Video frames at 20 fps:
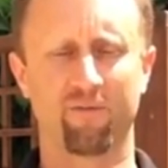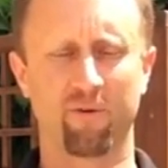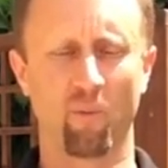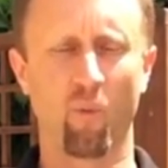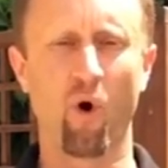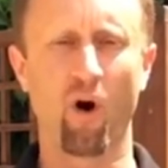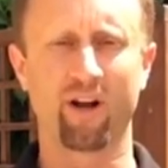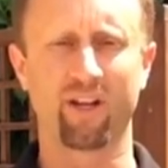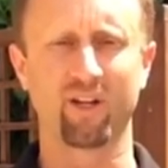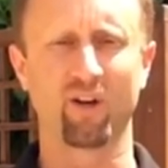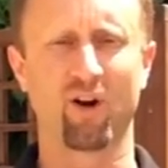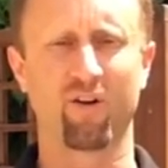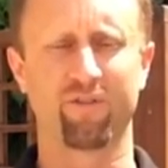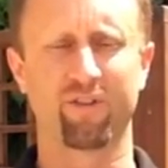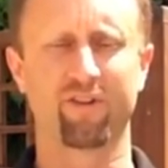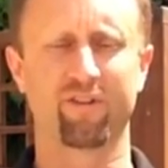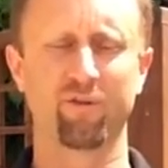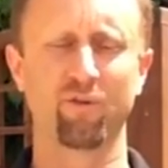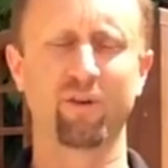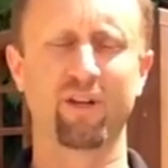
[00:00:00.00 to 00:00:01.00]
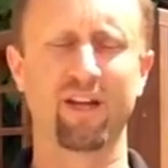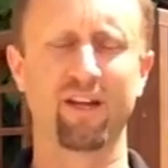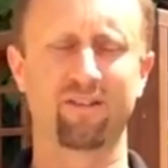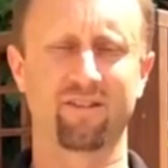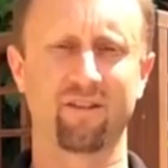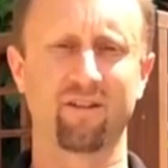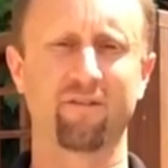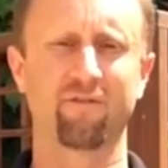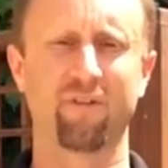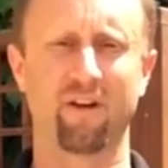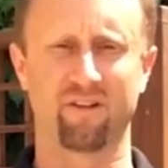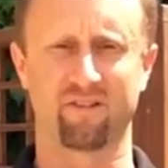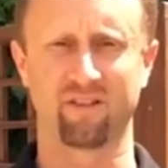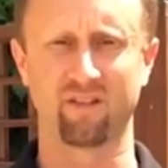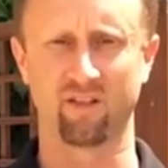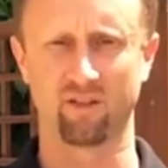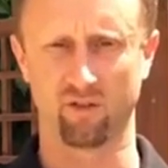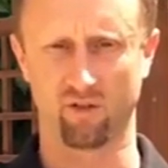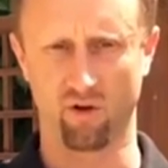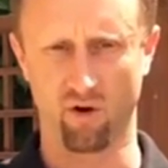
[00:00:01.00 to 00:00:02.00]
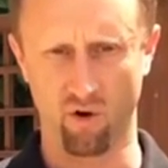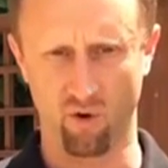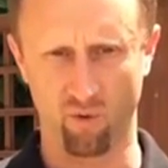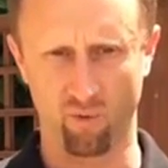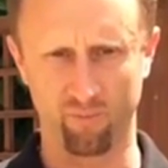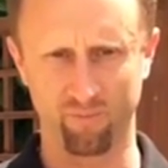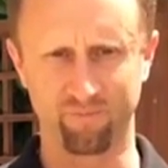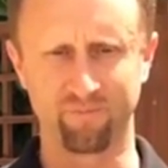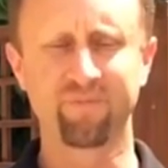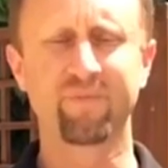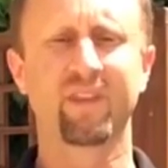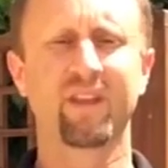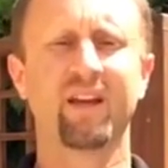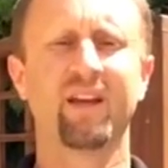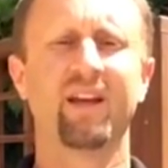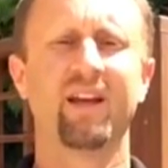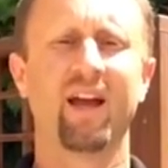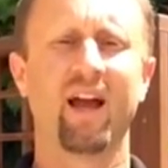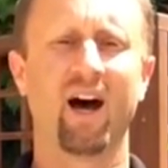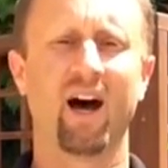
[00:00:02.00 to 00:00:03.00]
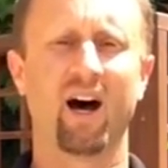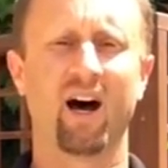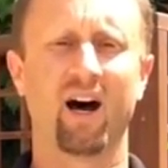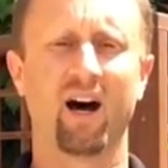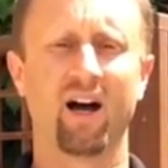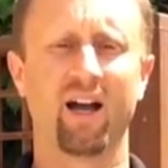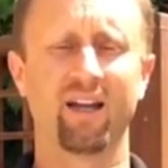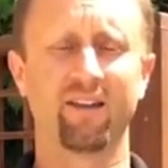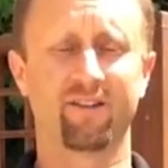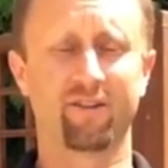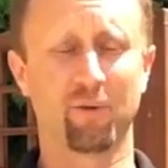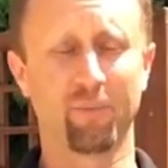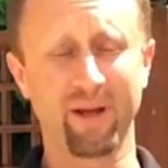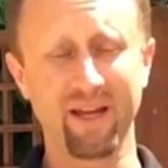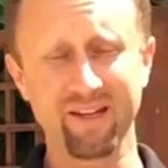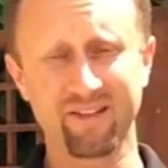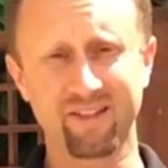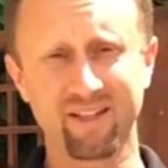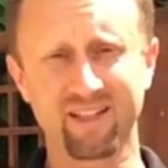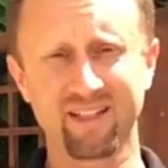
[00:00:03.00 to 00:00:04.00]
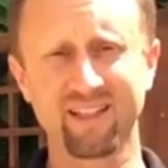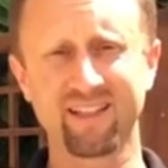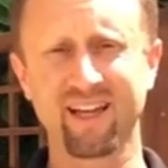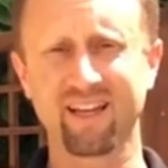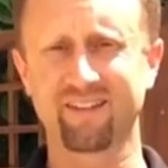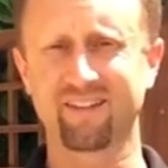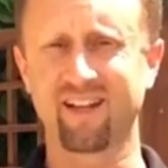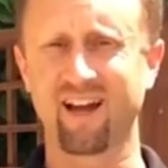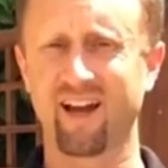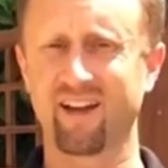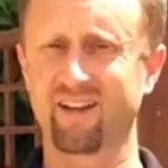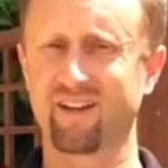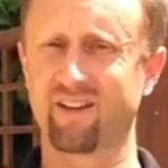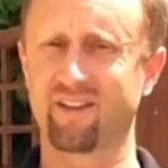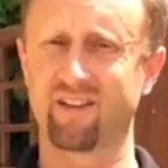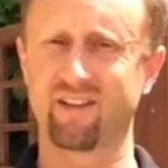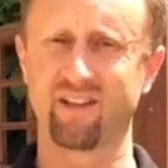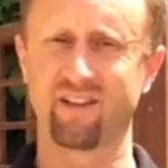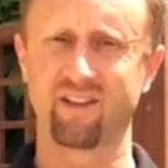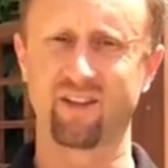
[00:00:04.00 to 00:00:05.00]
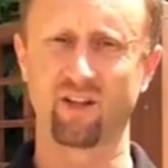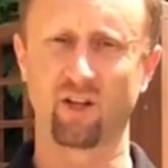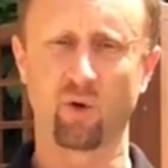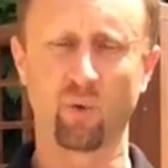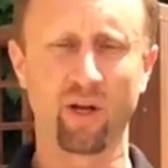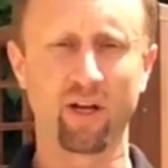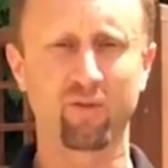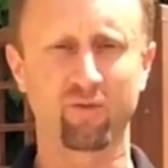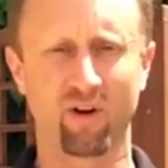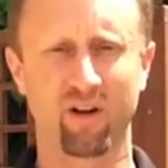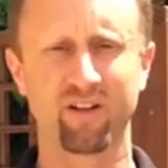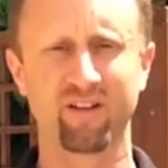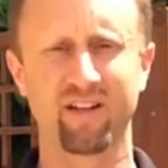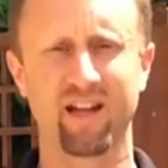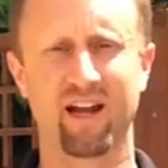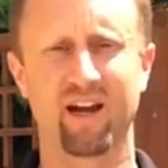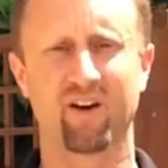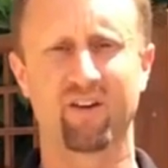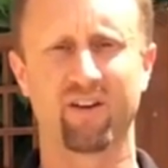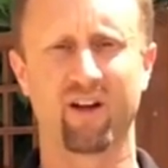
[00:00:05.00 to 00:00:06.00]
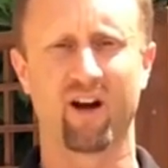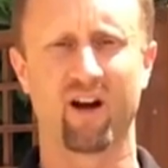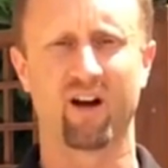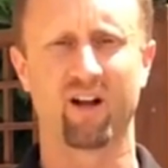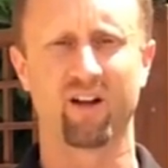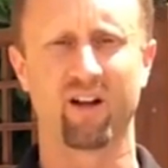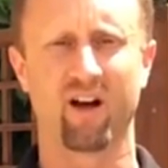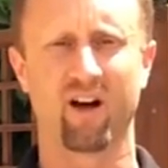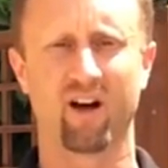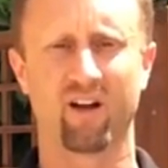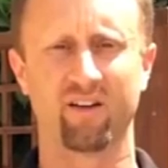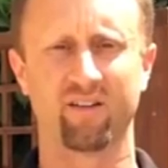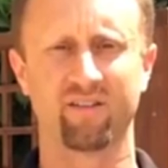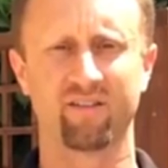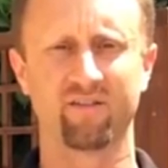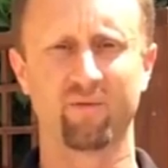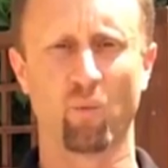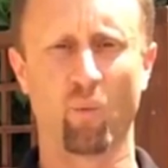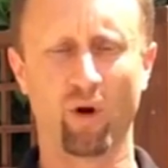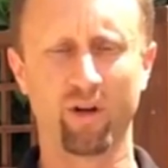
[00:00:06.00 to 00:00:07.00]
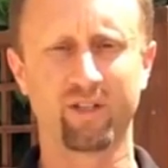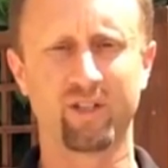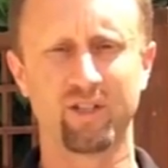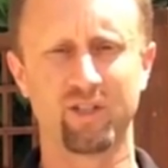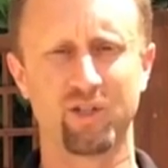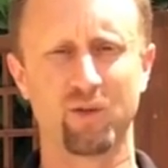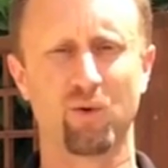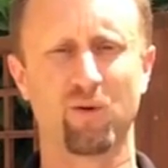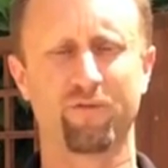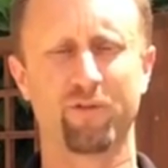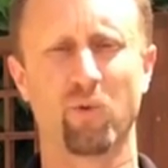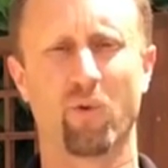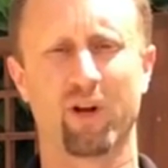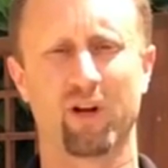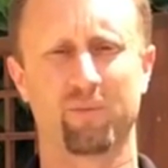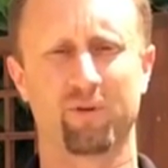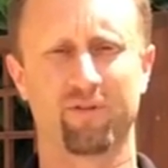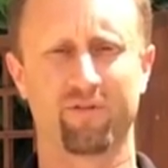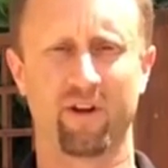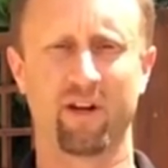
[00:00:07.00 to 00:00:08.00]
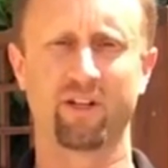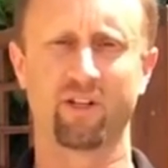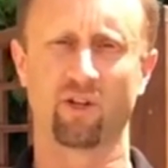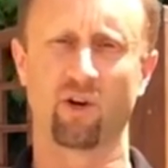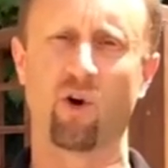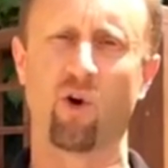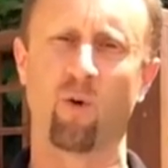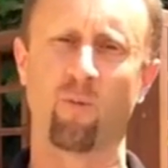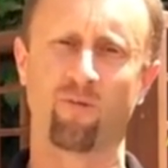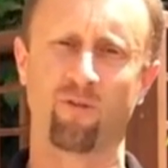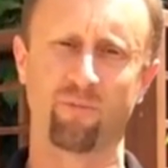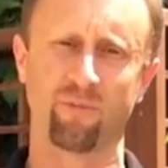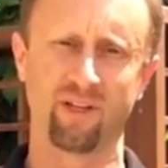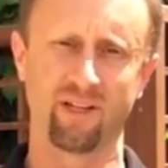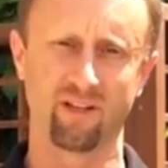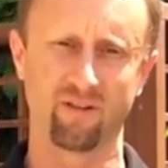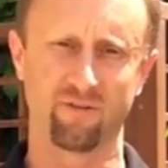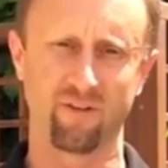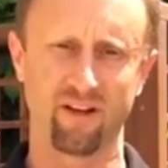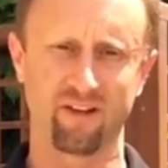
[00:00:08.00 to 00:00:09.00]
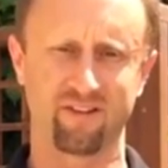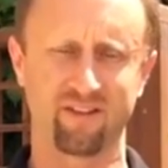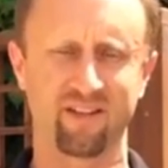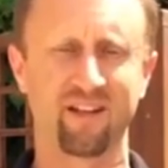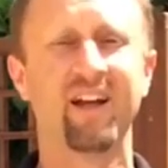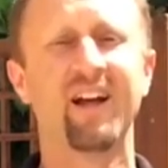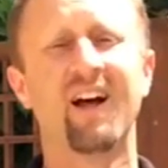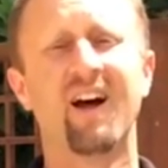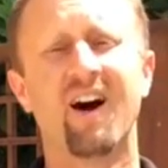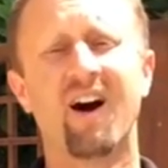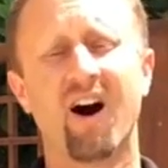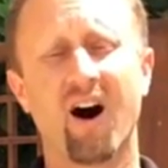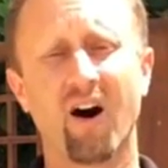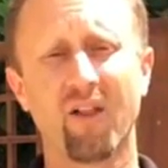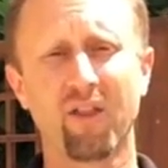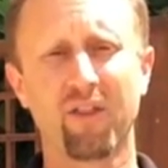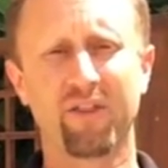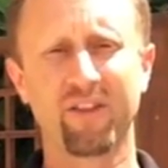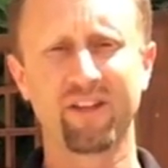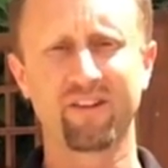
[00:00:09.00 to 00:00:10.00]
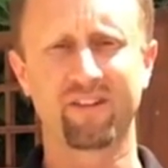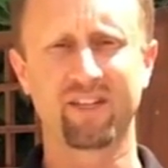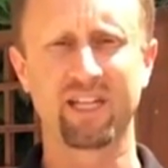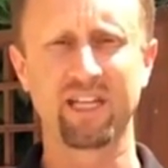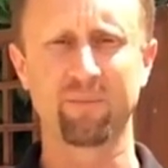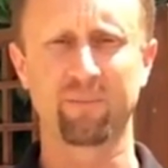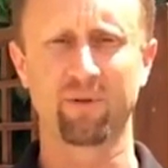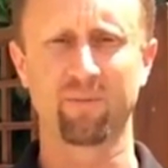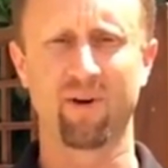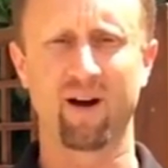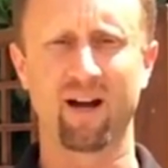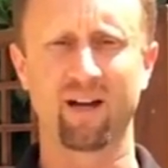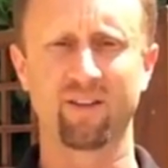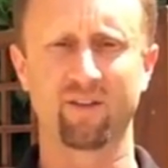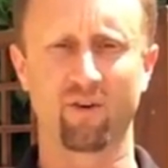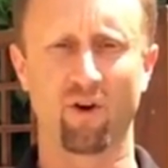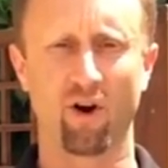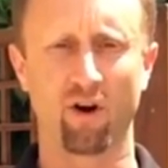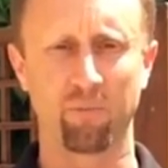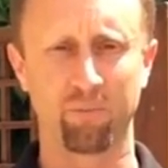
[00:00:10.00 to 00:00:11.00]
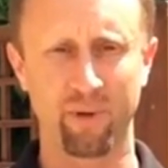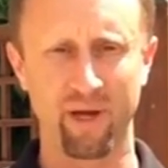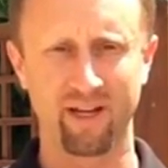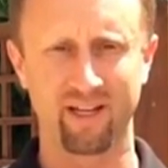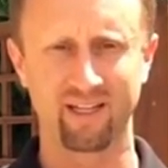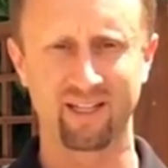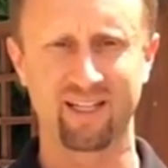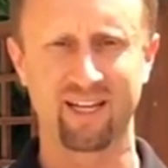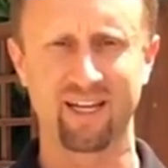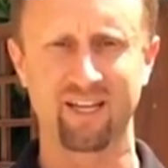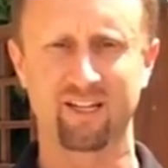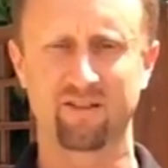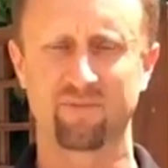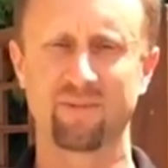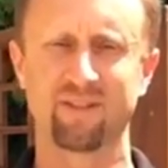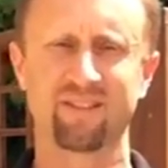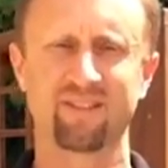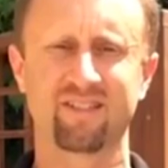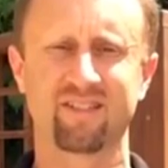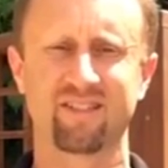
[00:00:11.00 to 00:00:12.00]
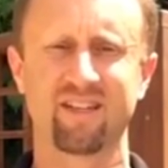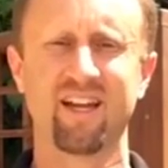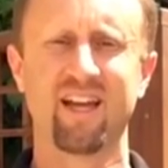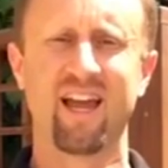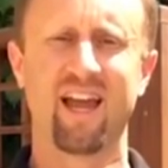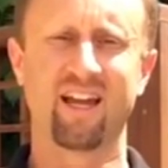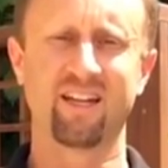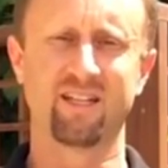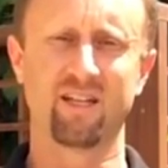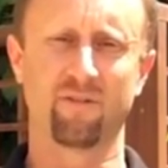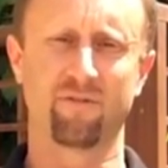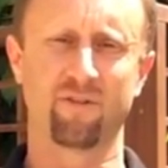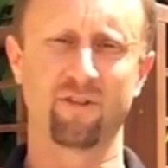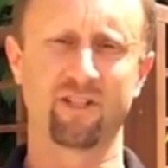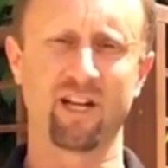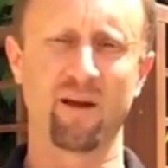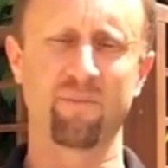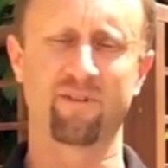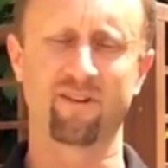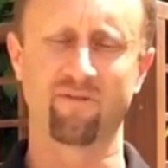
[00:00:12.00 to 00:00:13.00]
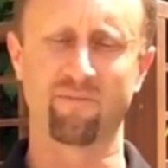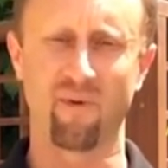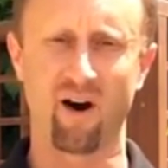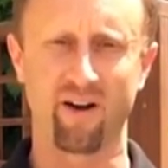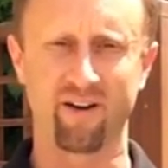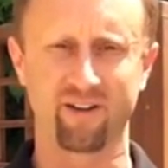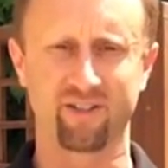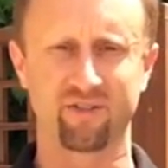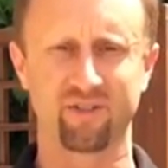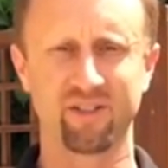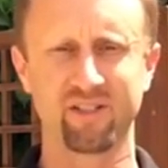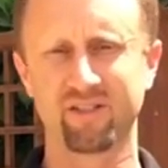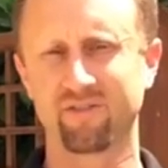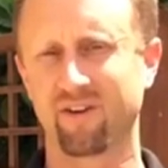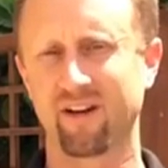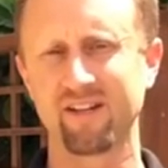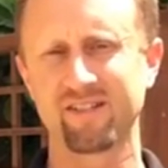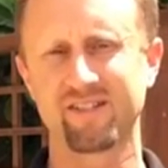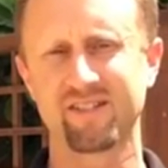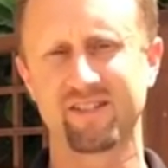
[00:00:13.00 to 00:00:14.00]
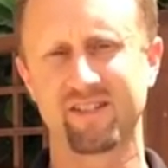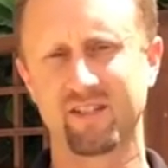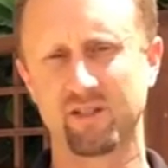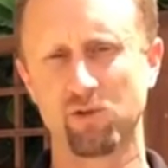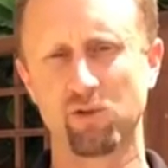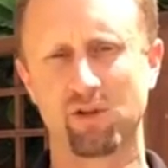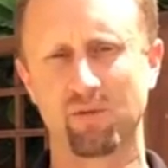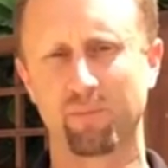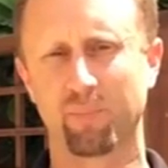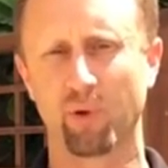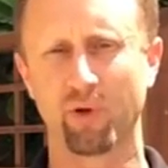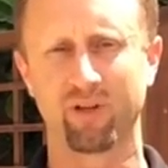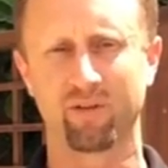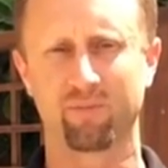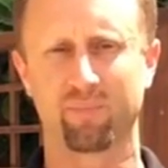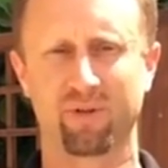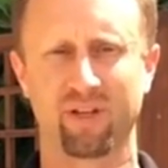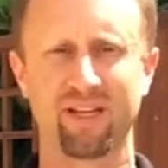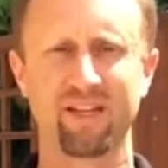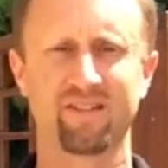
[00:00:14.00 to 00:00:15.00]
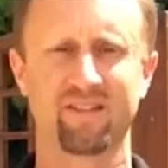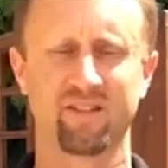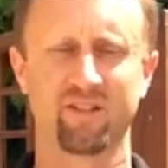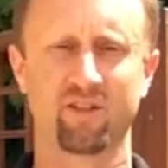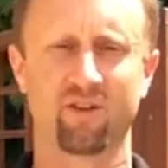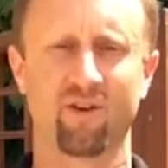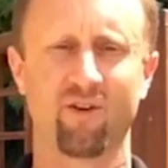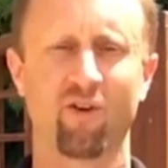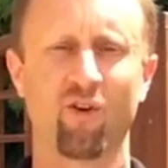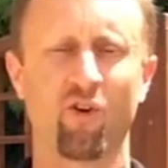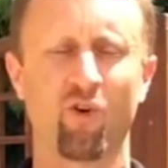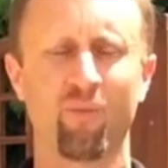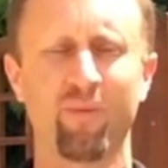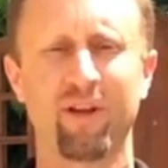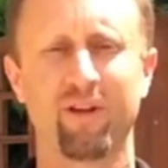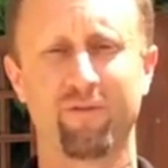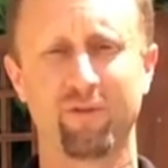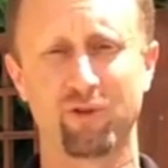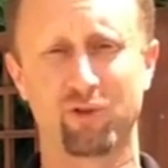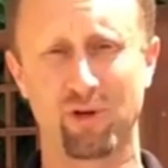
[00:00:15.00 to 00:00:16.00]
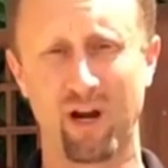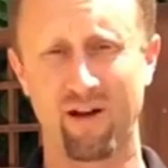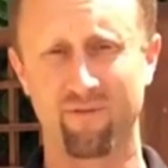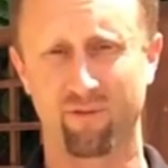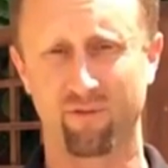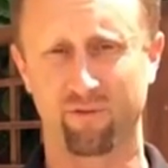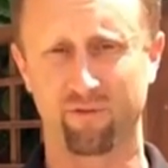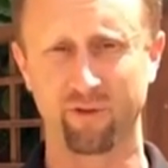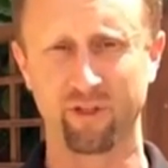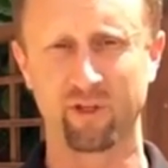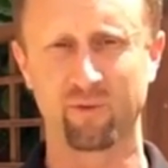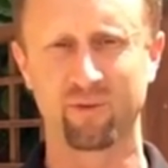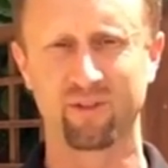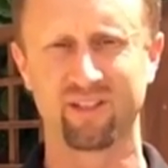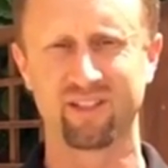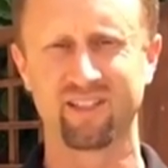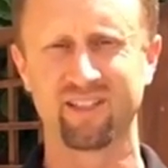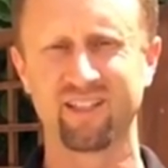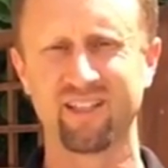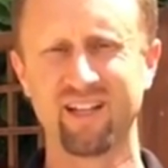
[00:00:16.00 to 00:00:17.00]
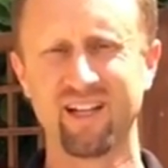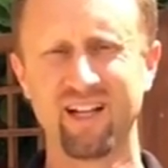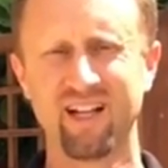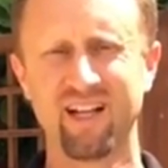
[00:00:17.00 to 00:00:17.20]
from walking off the suitcase and infesting your home. And so basically that's kind of the quick rundown on what to do if you want to prevent your home from being infested. Other things to keep in mind, there are bed encasements and different types of monitoring devices that you can put in place in your home if you travel frequently